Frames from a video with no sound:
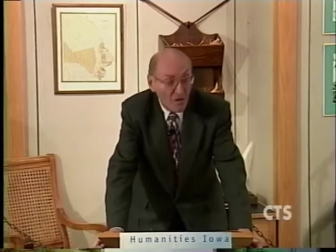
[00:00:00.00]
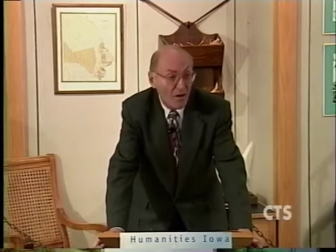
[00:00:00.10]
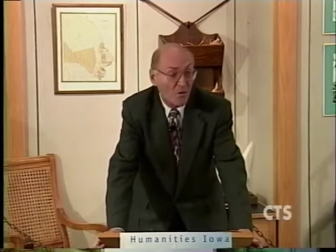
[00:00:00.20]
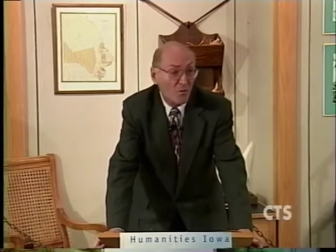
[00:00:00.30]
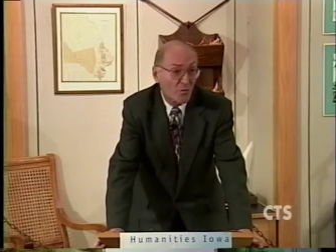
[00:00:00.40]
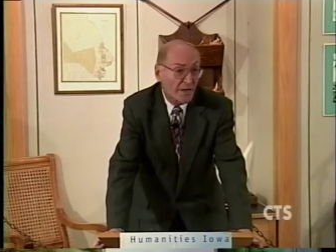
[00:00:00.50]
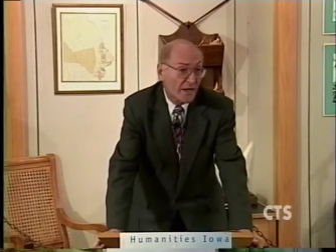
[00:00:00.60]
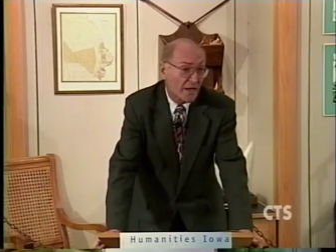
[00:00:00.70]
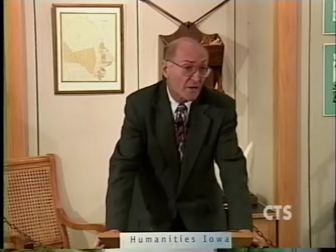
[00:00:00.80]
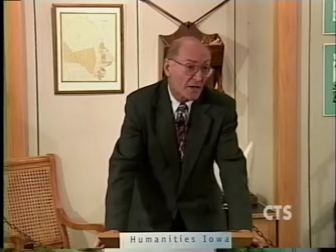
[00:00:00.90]
Uh, we
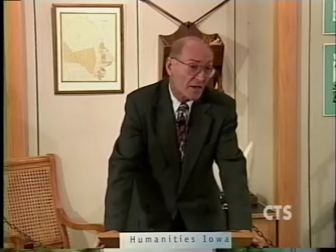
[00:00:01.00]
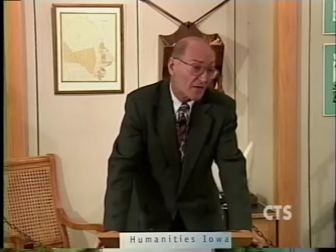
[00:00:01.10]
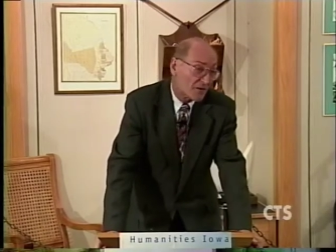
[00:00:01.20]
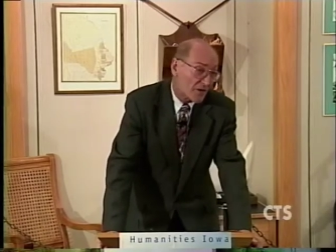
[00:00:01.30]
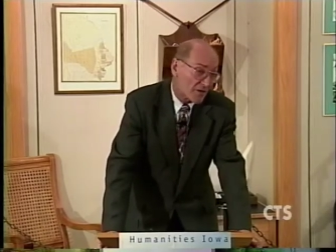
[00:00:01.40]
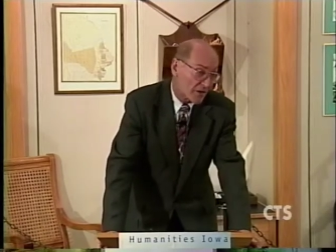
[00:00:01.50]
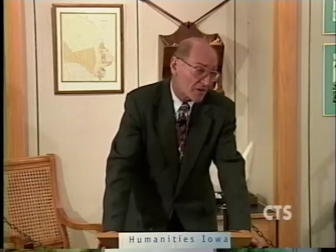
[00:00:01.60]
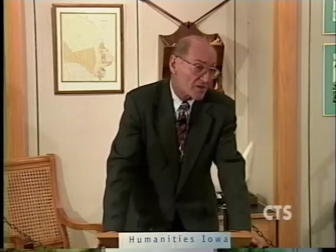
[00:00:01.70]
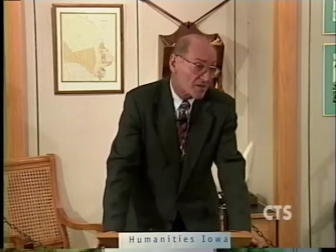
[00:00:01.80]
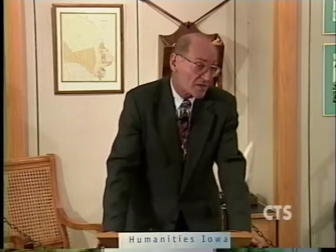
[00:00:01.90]
now have, I think
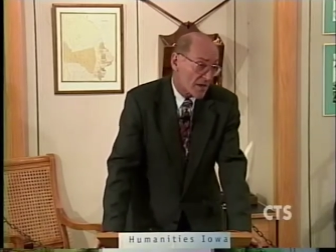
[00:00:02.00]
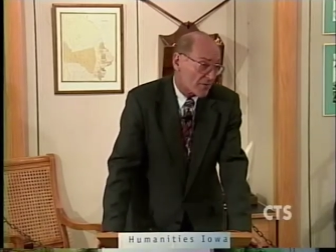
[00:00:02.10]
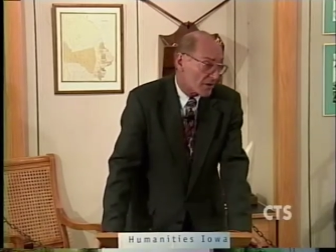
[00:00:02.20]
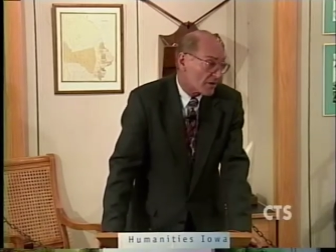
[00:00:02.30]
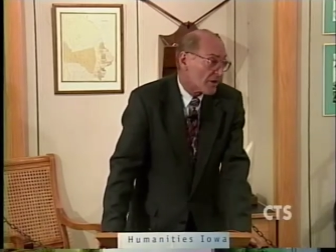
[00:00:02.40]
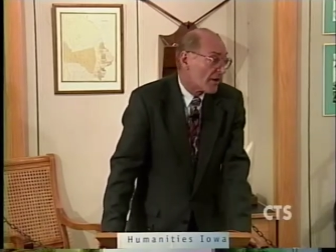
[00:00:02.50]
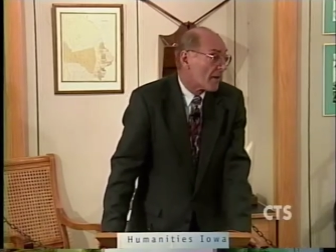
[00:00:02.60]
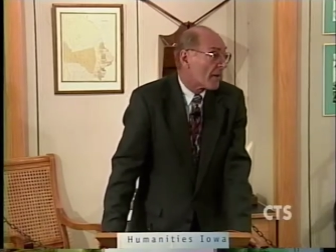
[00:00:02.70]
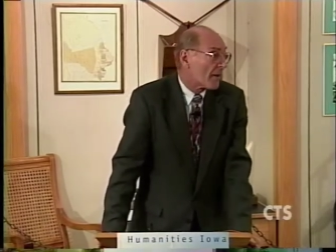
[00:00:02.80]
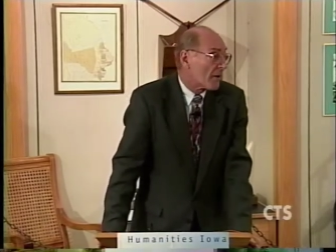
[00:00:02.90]
it's seven
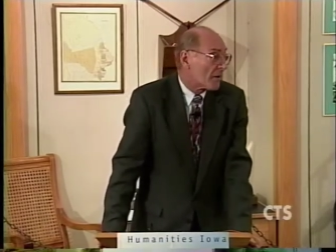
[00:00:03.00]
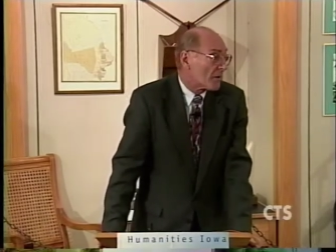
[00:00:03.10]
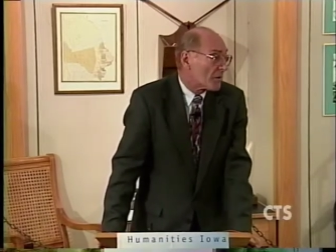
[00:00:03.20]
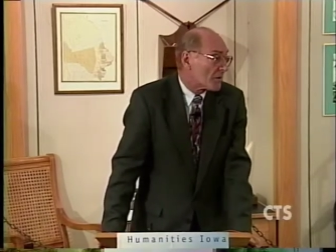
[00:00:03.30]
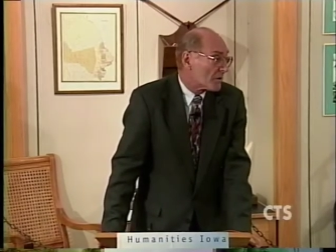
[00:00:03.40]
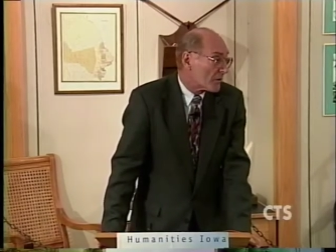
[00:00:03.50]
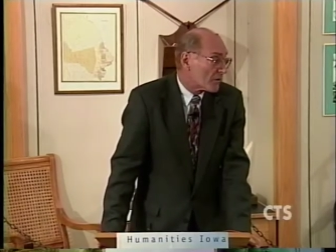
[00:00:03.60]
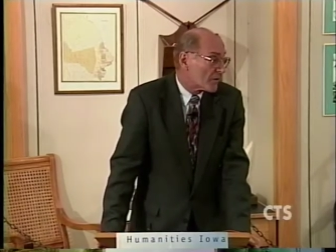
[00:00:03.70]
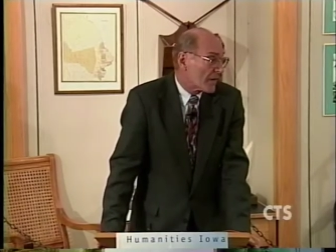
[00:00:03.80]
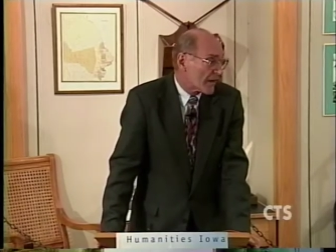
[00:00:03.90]
uh,
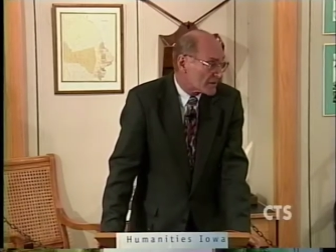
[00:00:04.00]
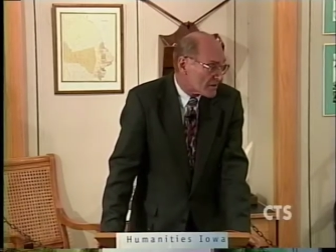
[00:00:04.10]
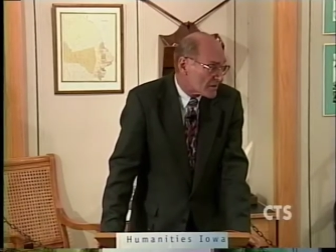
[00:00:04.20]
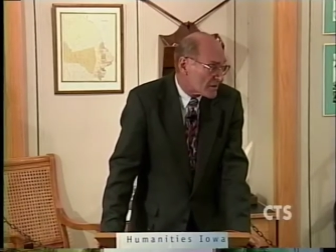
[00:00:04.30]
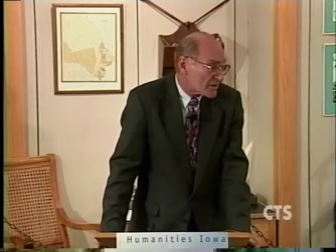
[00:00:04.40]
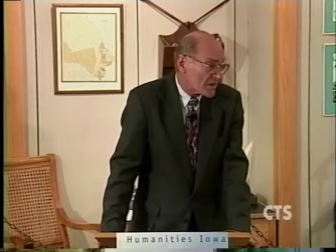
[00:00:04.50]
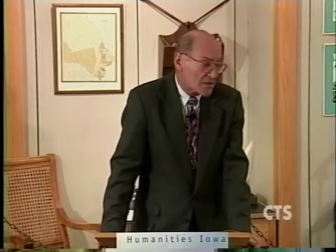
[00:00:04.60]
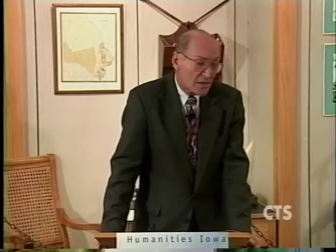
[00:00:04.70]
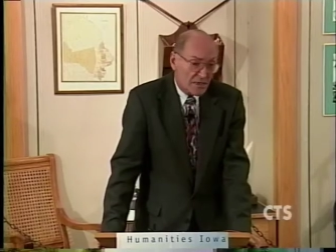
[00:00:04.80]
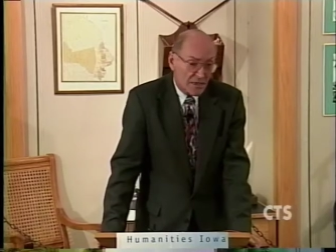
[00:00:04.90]
Hansen's
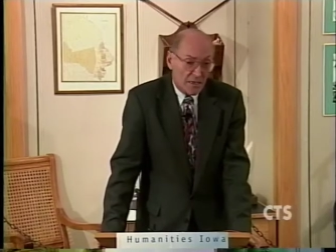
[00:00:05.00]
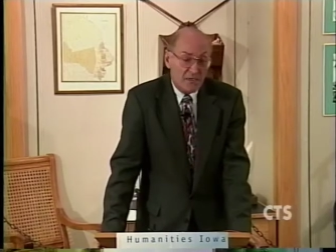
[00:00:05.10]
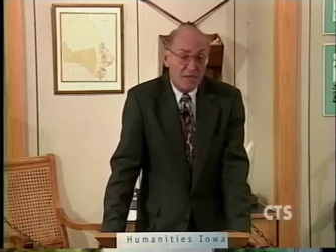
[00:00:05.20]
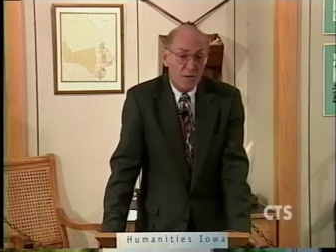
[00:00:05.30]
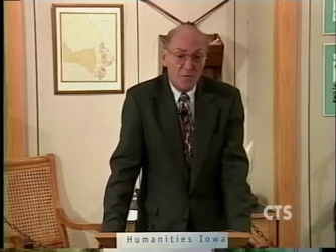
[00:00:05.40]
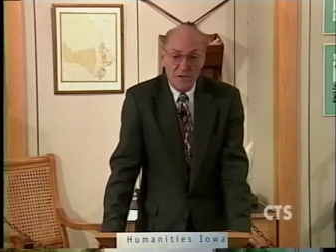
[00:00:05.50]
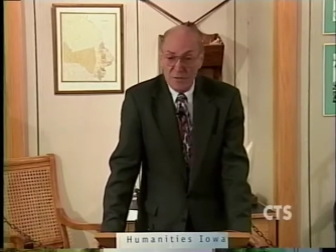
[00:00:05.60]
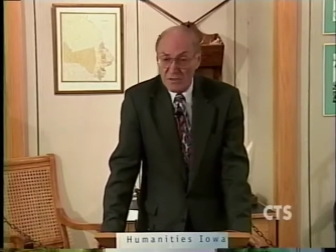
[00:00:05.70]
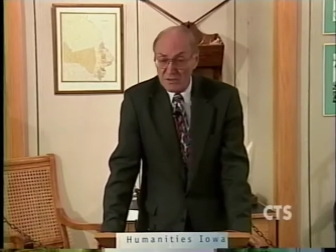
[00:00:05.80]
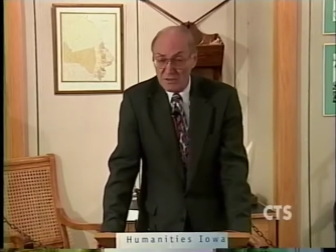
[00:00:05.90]
disease clinics
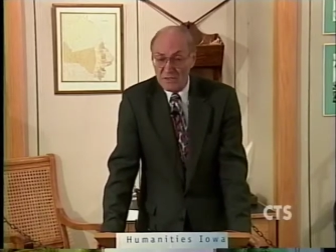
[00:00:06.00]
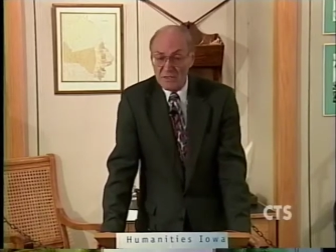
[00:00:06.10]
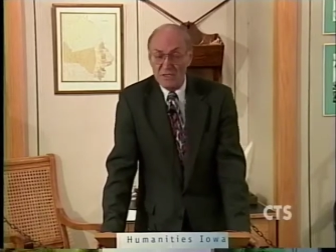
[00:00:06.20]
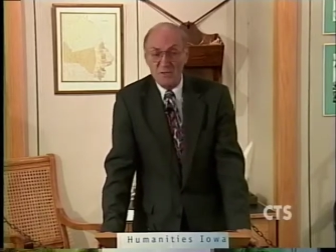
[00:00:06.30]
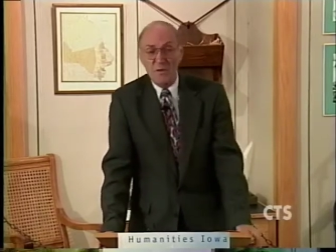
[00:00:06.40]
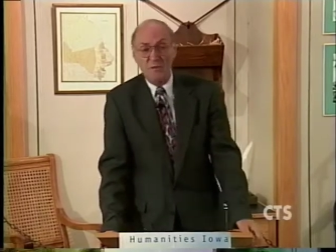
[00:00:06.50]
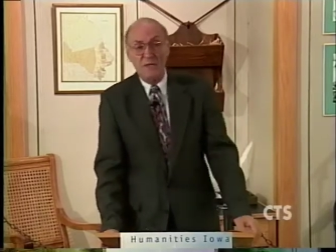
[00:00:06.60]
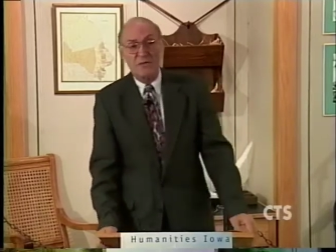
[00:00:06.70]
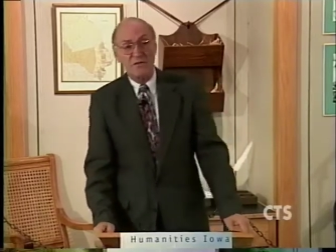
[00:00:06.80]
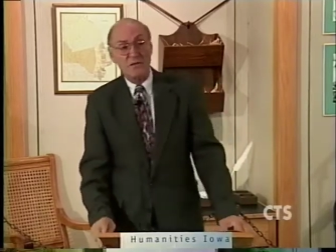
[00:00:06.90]
operated by the United States Public
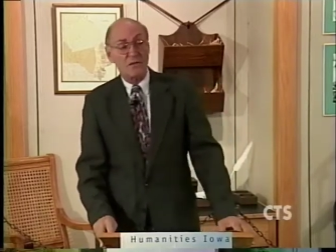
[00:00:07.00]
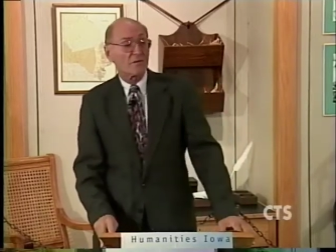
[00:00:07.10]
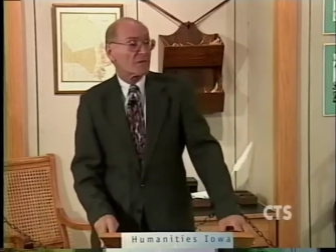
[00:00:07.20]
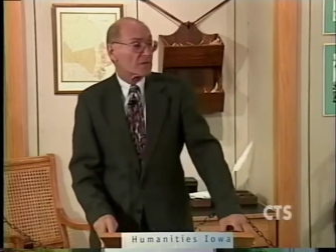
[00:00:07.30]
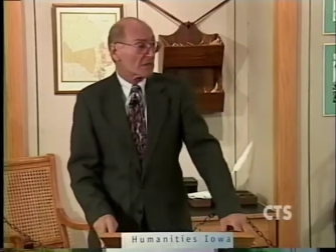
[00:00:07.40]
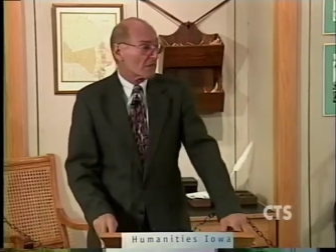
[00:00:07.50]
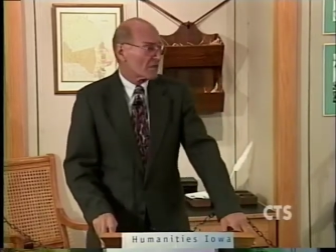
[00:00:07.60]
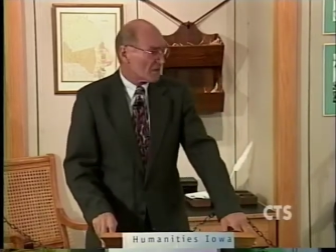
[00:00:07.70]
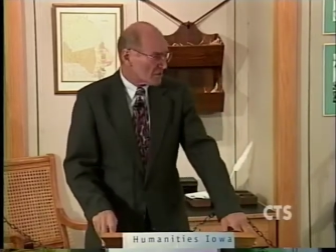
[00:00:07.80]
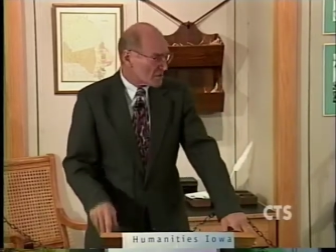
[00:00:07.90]
Health Service in the
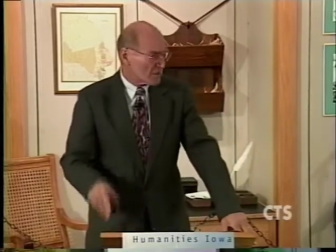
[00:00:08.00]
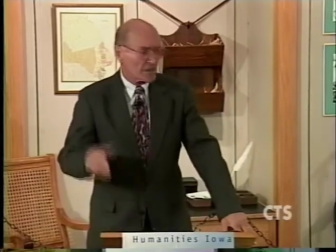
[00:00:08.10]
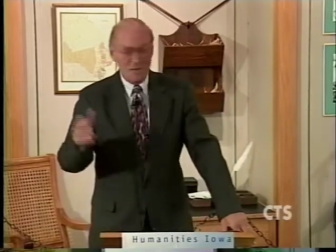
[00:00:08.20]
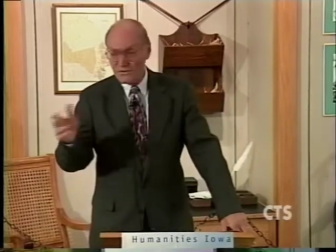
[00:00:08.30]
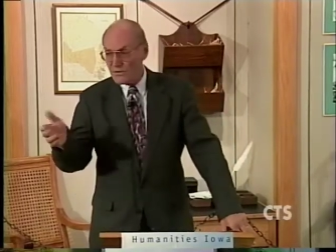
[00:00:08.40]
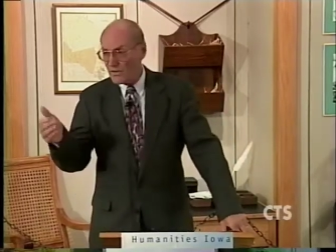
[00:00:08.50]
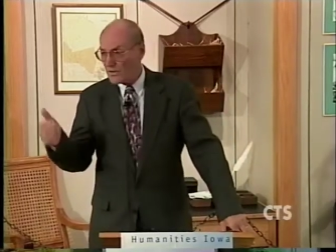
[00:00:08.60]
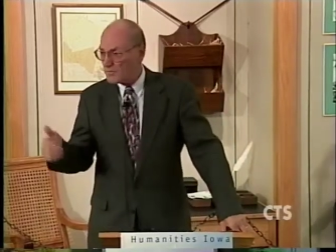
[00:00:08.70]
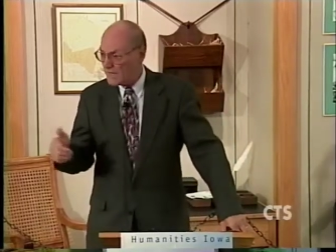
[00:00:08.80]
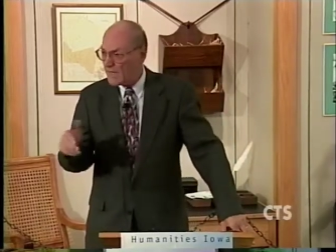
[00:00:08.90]
large cities, New
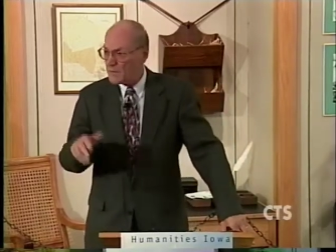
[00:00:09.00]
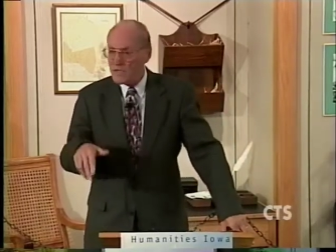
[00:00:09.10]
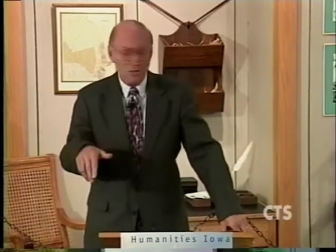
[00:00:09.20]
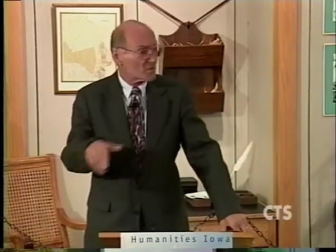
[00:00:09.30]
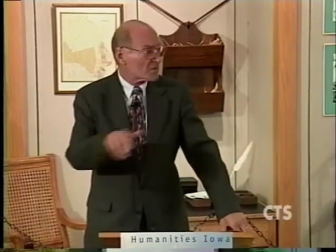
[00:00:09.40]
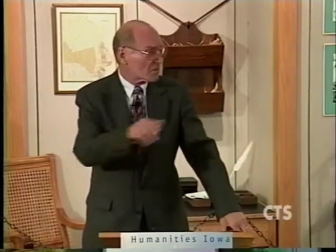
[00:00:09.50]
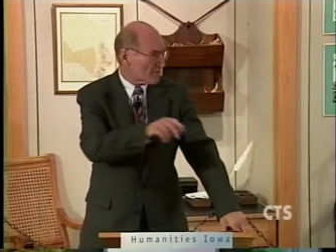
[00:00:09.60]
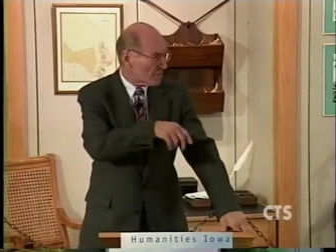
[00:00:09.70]
York, Miami, Houston,